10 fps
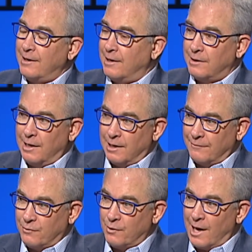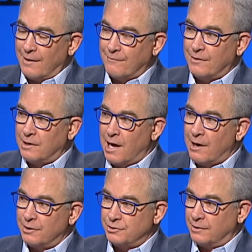And if you have the
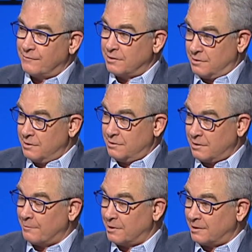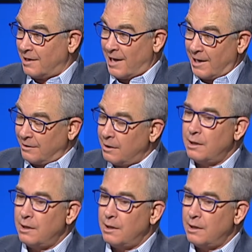knowledge of the subject at hand,